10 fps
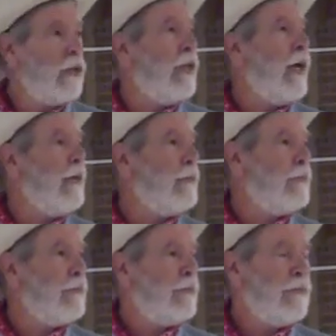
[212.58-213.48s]
good day.
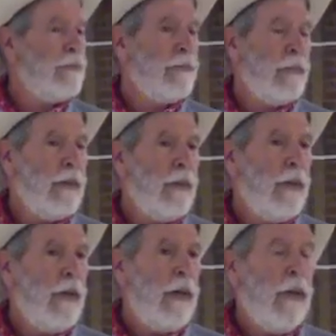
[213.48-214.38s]

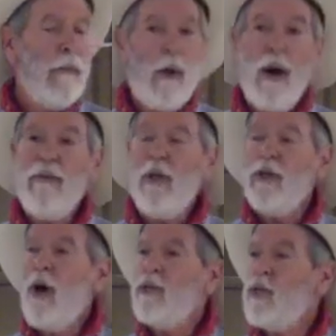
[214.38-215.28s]
My wife
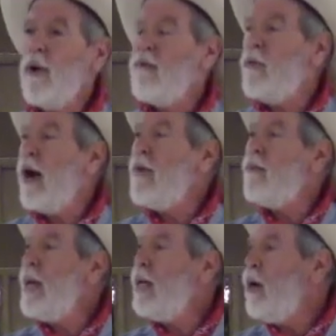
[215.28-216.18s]
heard the whole story before I
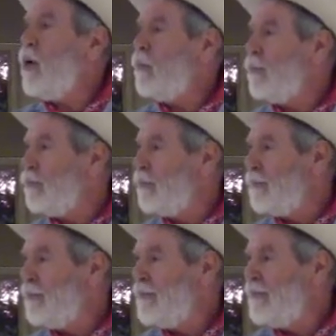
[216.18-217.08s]
ever made it home.
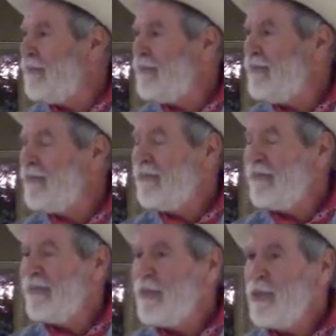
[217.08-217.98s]

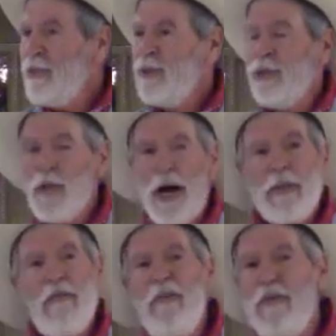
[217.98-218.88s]
She
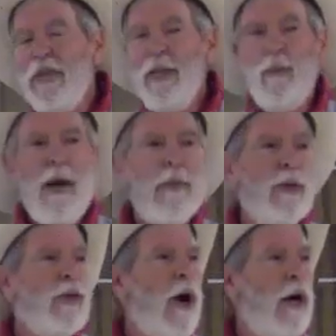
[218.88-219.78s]
talked to 15 women
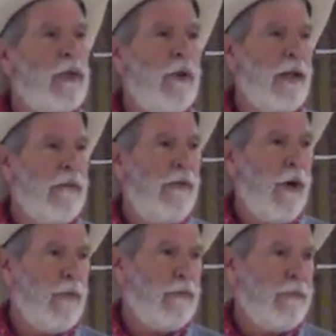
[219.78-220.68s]
who called her on the
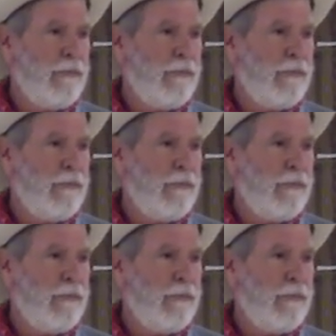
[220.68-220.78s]
phone.